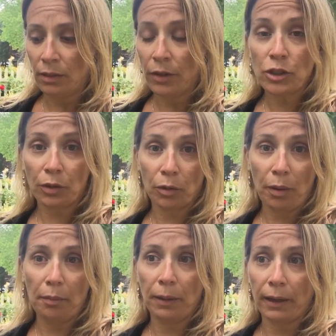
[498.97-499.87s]
the general
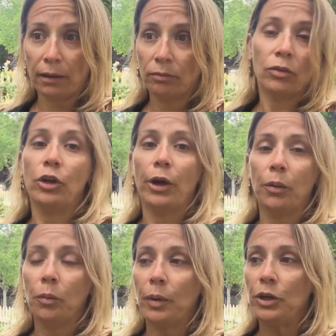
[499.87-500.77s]
public,
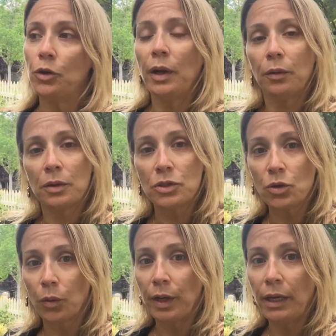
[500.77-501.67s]
when you hear a
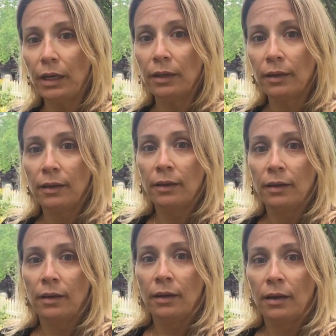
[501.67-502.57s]
story,
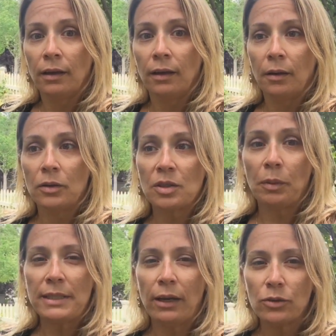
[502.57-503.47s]

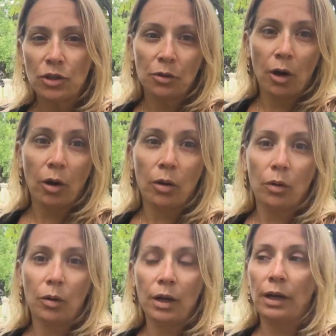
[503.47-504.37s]
someone tells you,
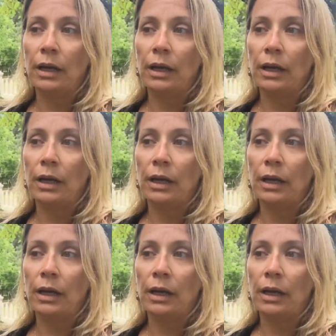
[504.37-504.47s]
oh,